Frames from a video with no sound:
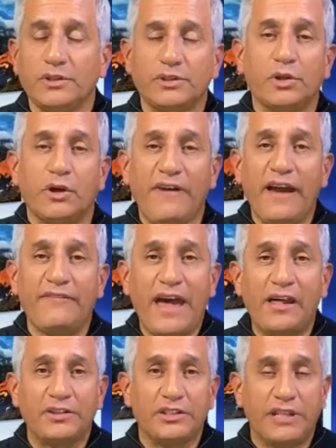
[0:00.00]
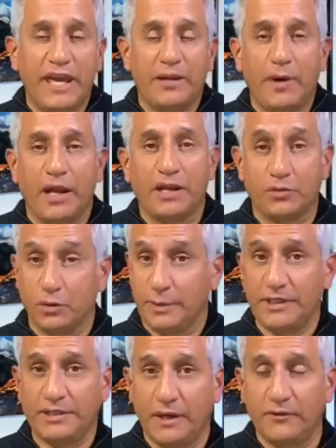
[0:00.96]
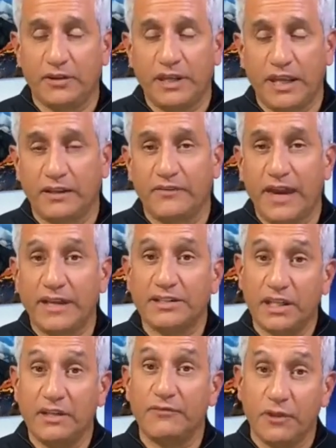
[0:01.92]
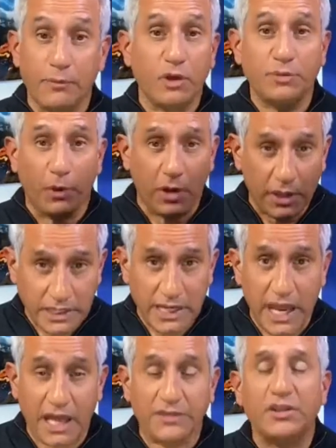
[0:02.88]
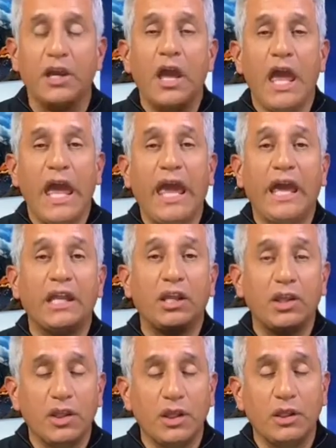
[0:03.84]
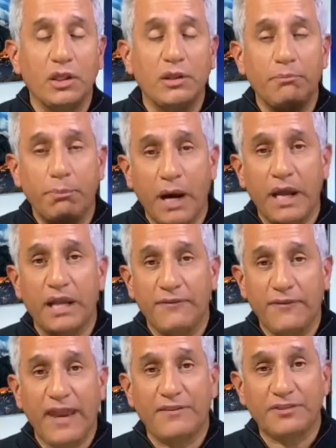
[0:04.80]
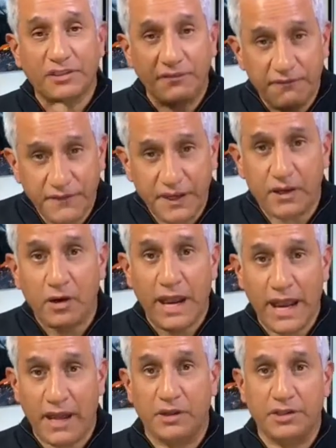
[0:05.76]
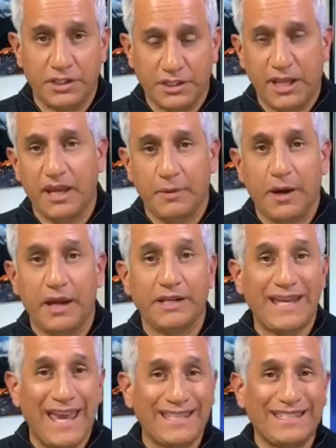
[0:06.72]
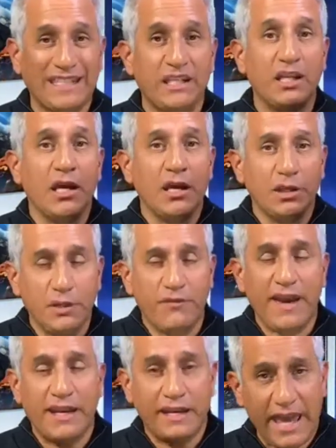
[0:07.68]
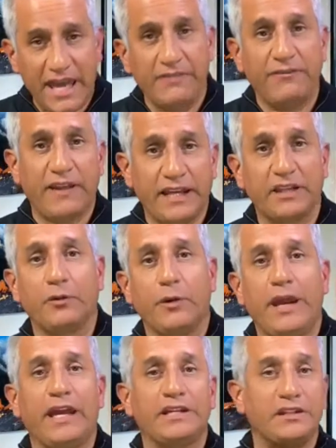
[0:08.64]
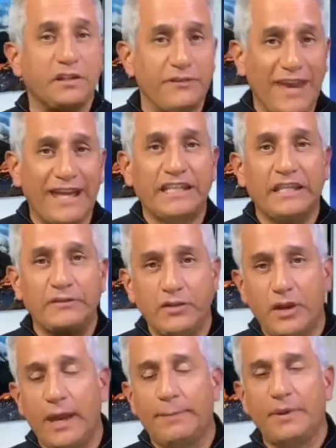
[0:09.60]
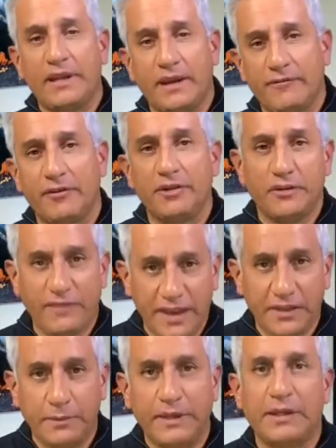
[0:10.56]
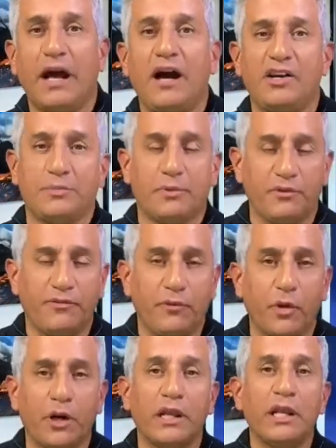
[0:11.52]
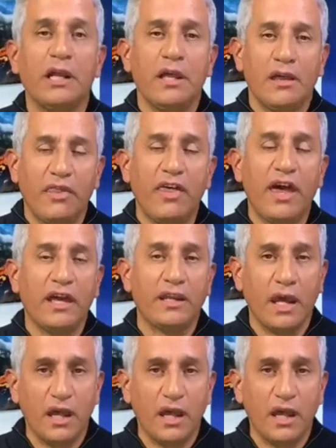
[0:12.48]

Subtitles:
So if I have allergies to antibiotics, will it be safe to take the vaccine? For the most part, yes. But if you have severe allergies to antibiotics, as in you've had an anaphylactic reaction, they've had to give you epinephrine, you've had to be in a hospital for it, then